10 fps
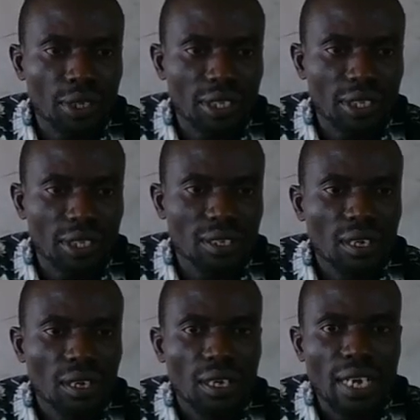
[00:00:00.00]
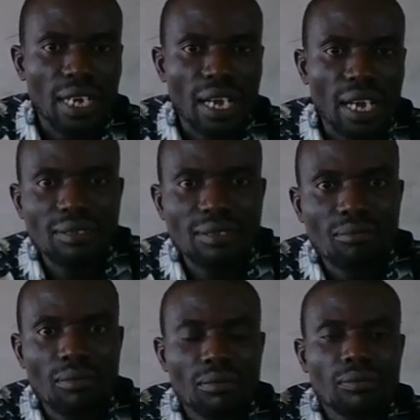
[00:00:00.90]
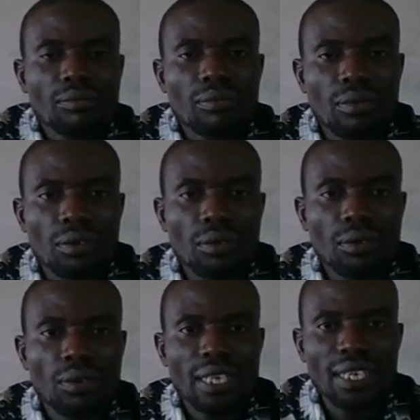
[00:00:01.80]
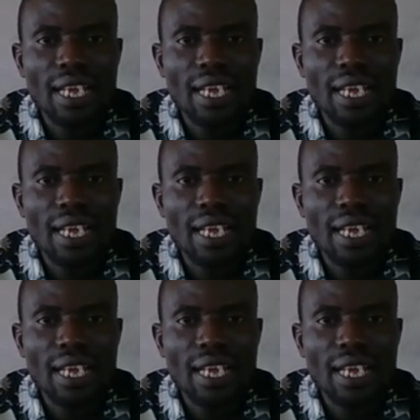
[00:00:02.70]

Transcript: Now let's look at another